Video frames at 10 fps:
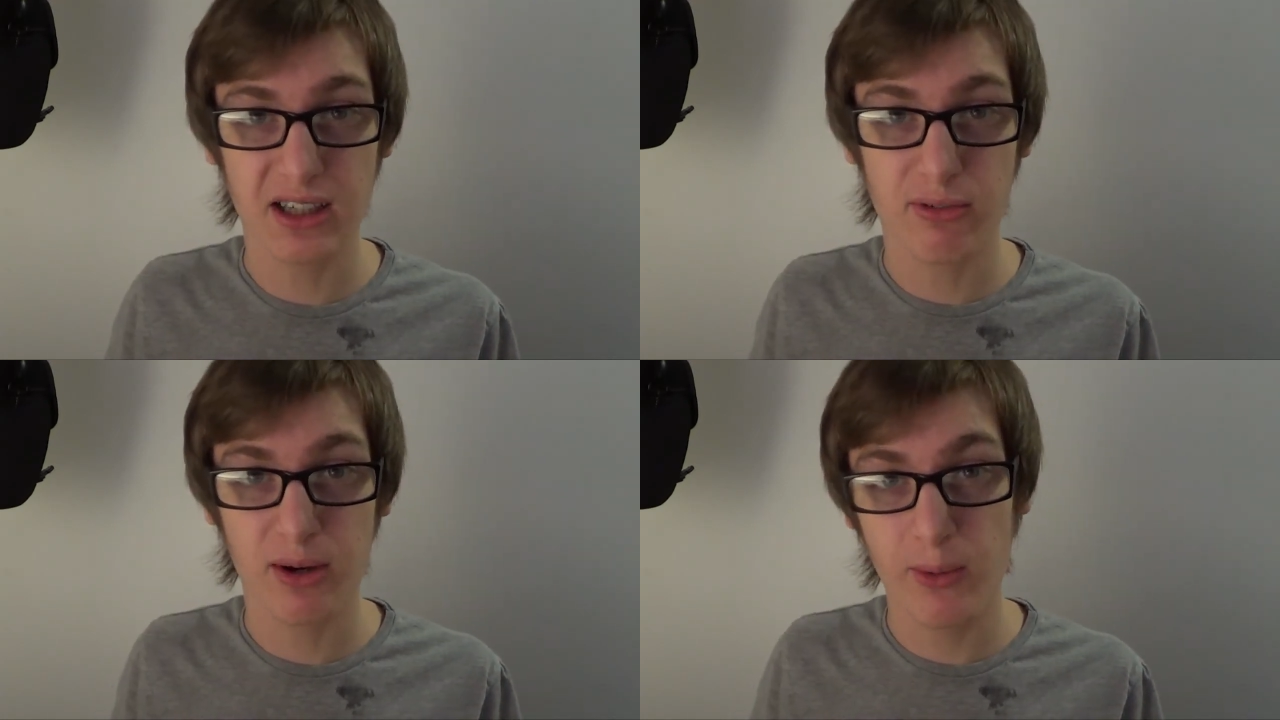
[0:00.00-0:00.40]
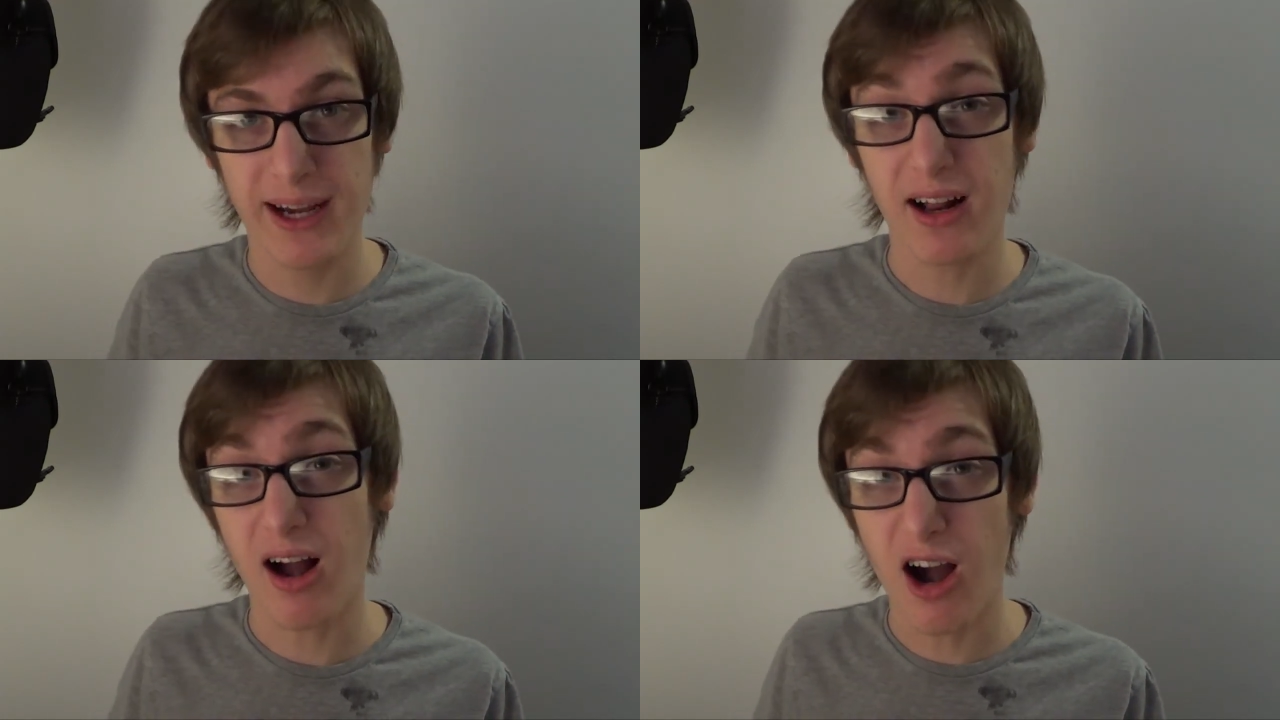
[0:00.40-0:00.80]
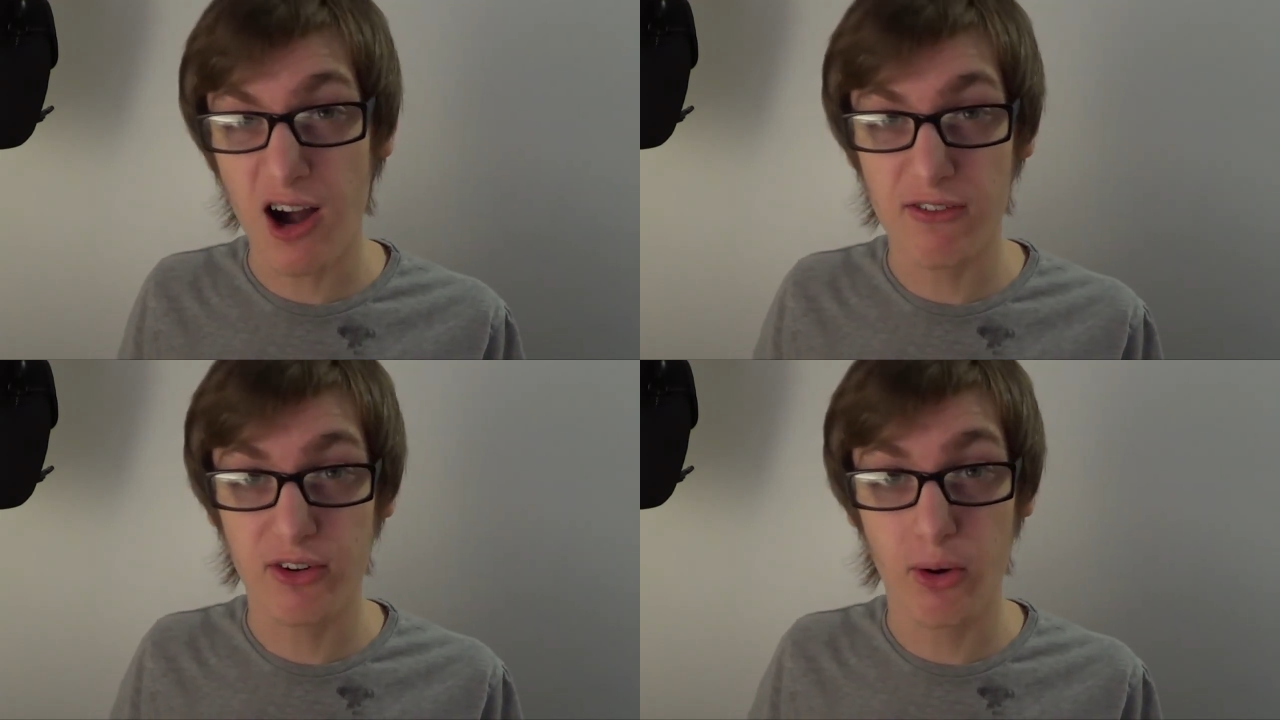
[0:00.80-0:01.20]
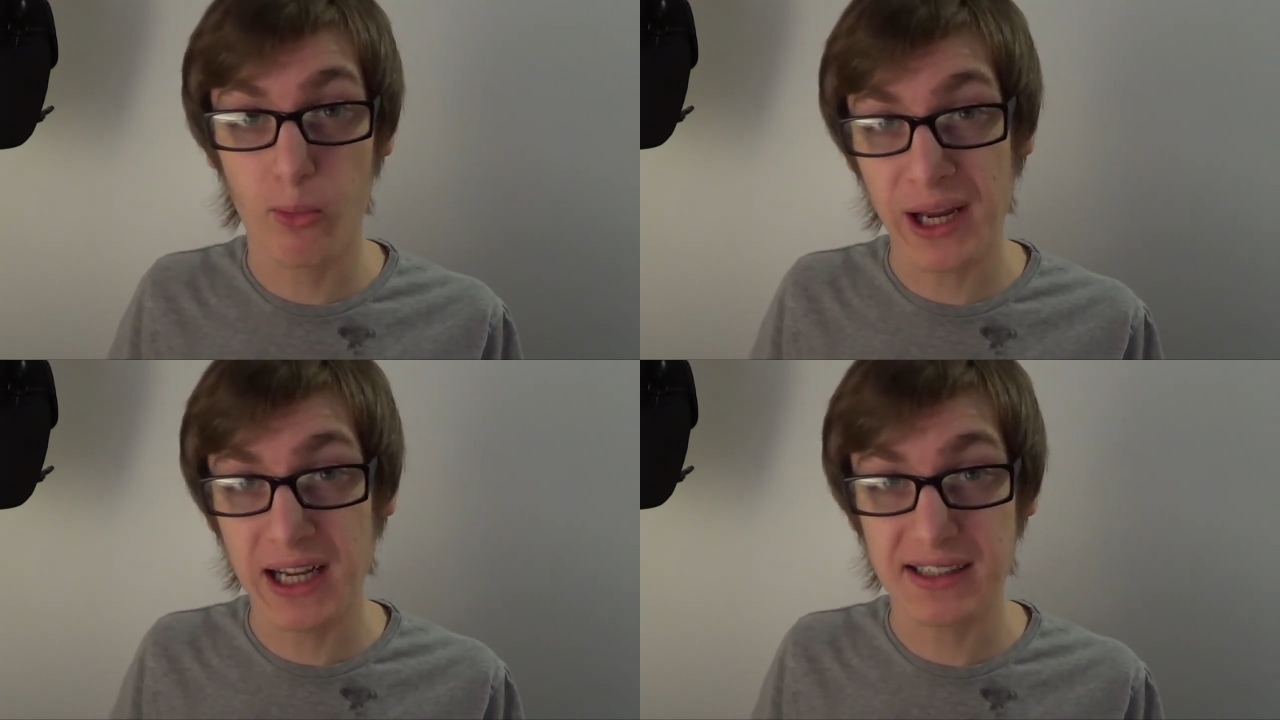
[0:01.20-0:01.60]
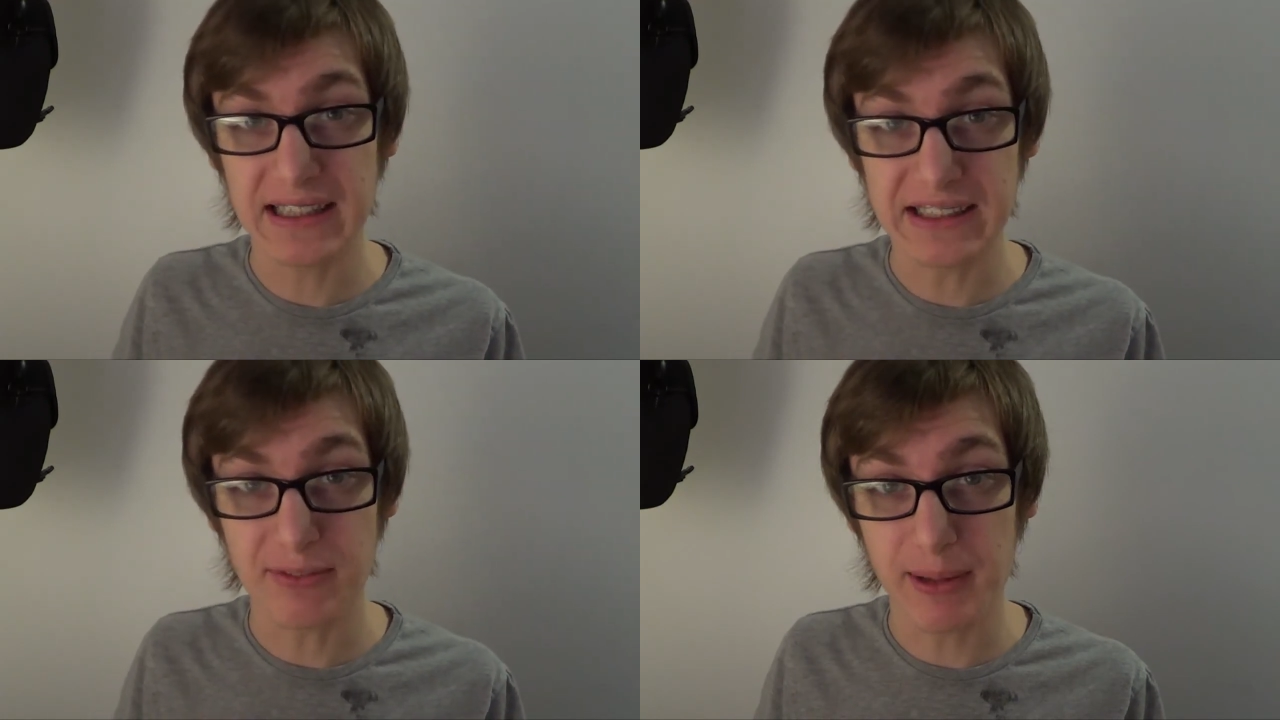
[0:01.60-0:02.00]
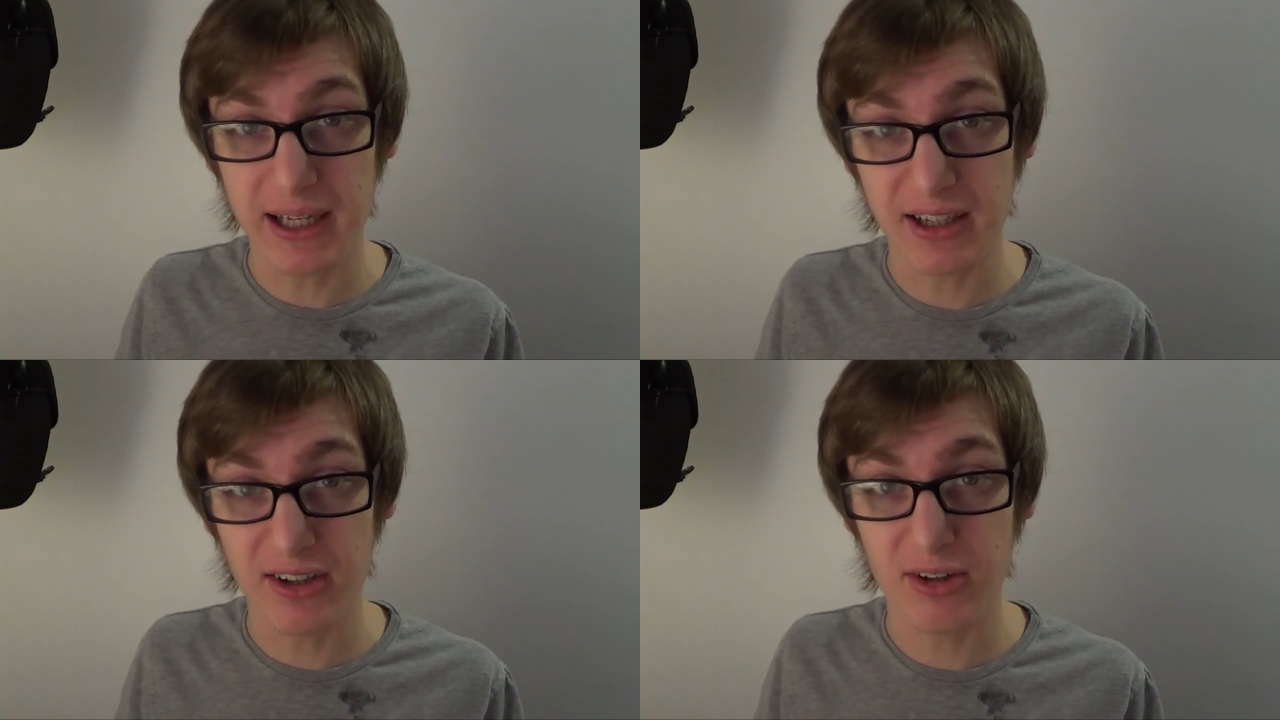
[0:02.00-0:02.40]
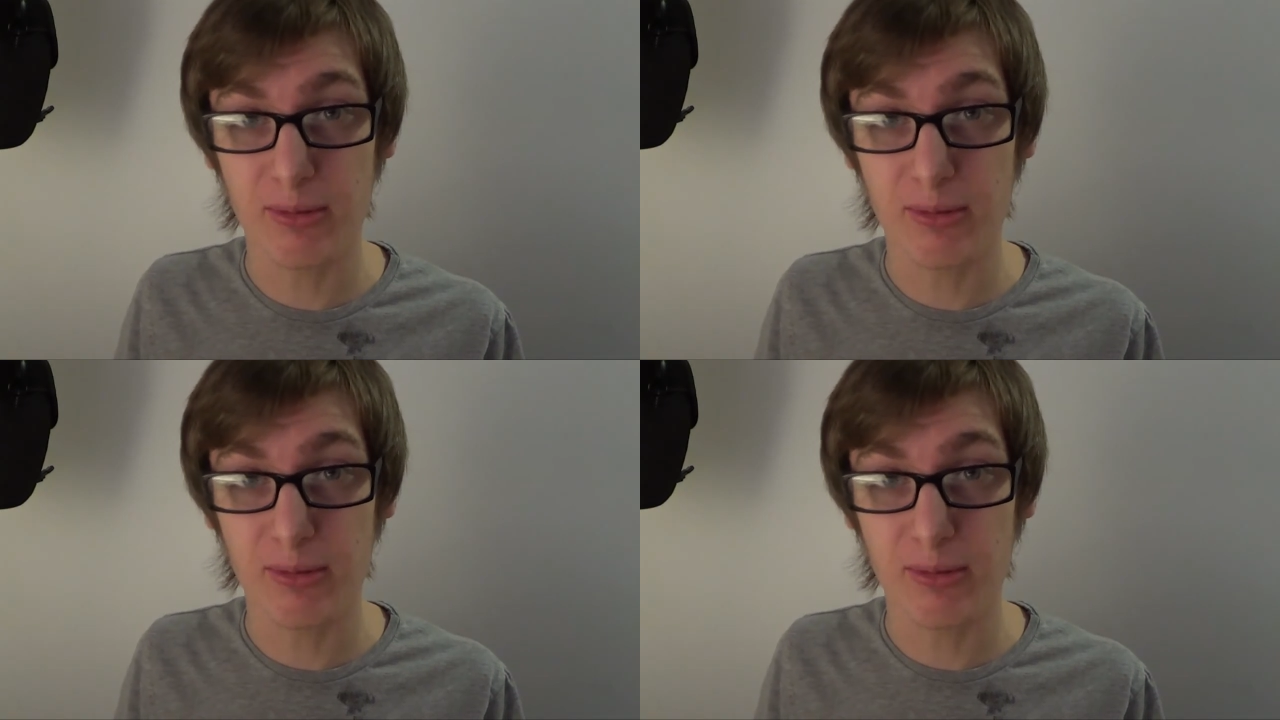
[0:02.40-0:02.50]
every week and a half to a week since I've been here.